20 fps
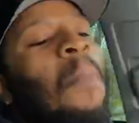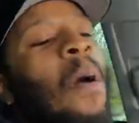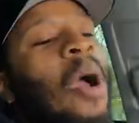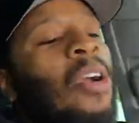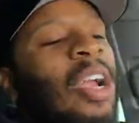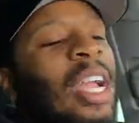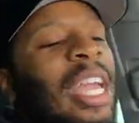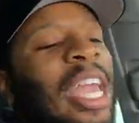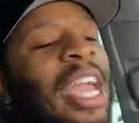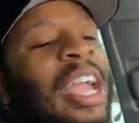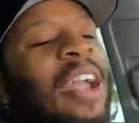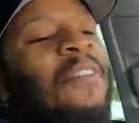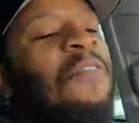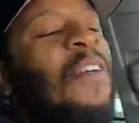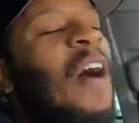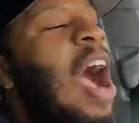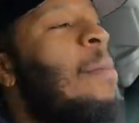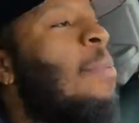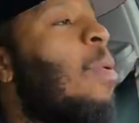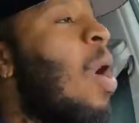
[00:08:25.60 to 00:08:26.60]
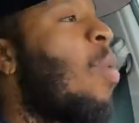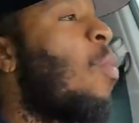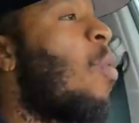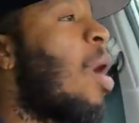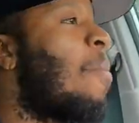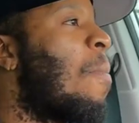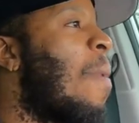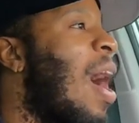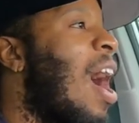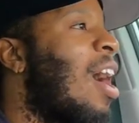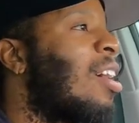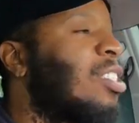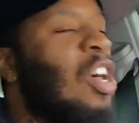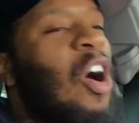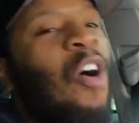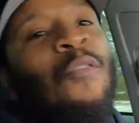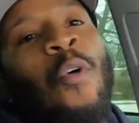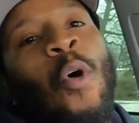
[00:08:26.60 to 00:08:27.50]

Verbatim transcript: Burger King, 5.1 miles